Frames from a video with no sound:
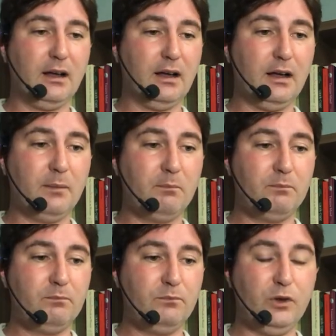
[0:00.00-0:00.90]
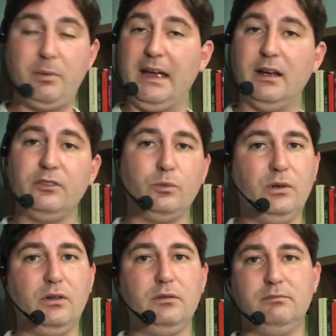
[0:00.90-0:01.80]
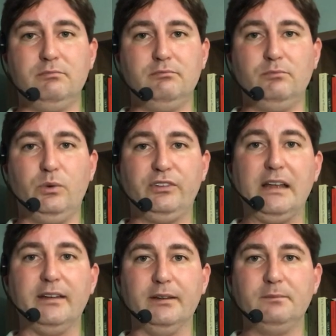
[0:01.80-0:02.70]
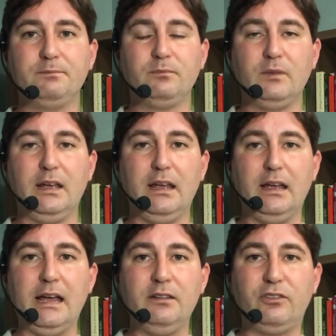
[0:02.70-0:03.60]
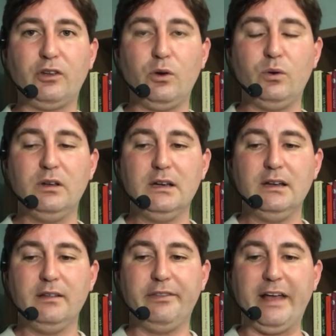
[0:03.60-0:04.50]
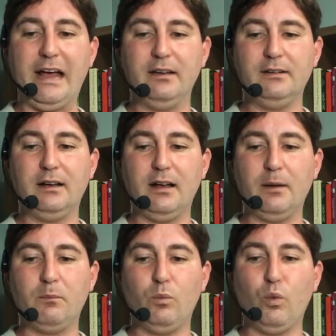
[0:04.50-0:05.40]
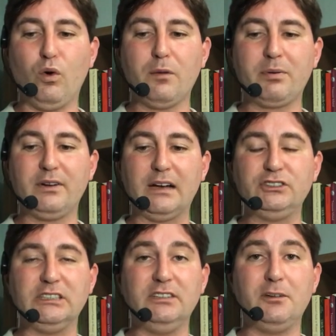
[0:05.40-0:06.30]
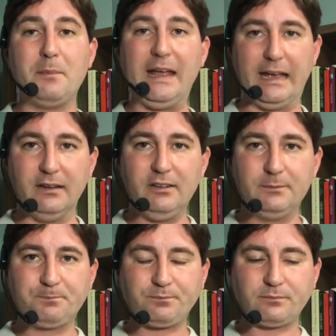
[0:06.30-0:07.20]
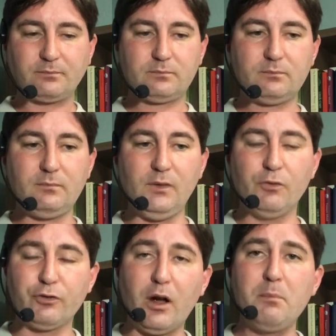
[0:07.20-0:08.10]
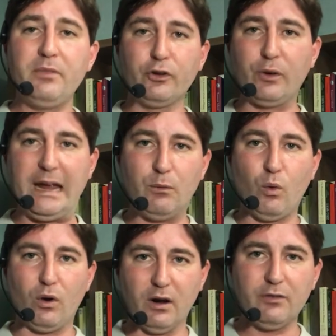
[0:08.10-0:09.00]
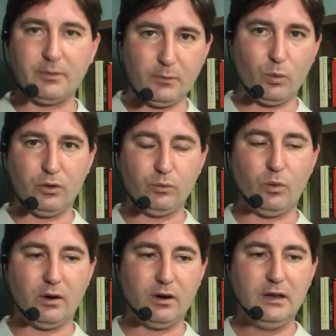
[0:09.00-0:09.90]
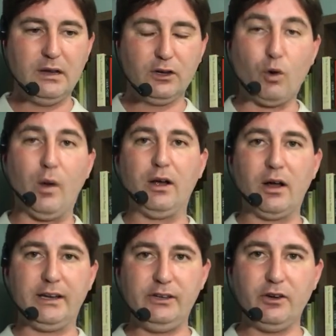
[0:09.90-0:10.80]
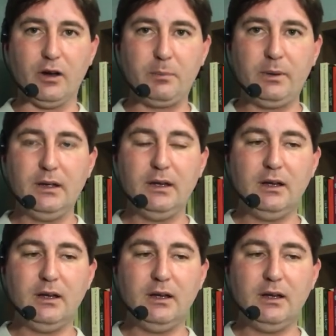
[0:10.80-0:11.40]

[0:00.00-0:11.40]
um, you pay us, we'll we'll send it. it eh, and so that um, war production demand from the Great War, from the World War going on in Europe,